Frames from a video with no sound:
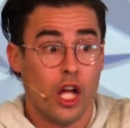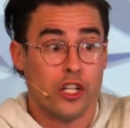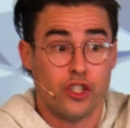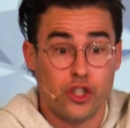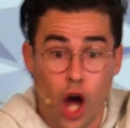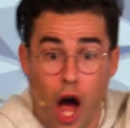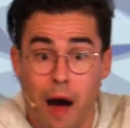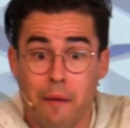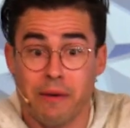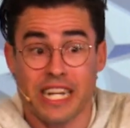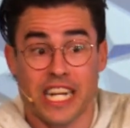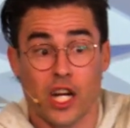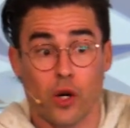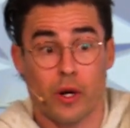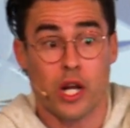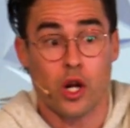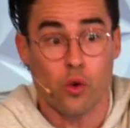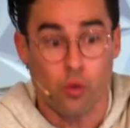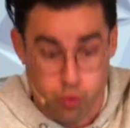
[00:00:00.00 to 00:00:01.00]

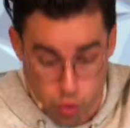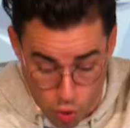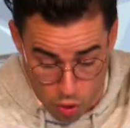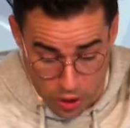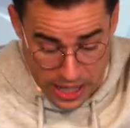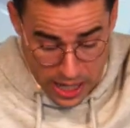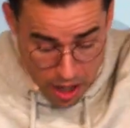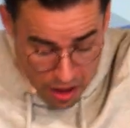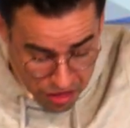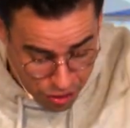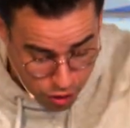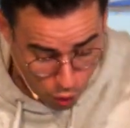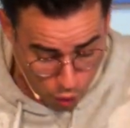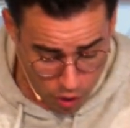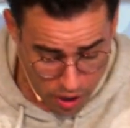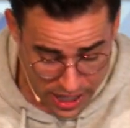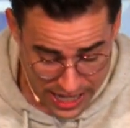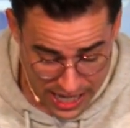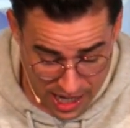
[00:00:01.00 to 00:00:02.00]
domineering, ruling
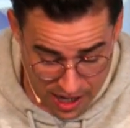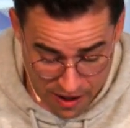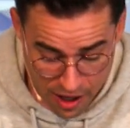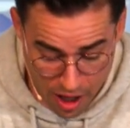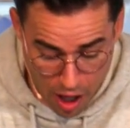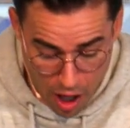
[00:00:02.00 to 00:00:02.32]
authority,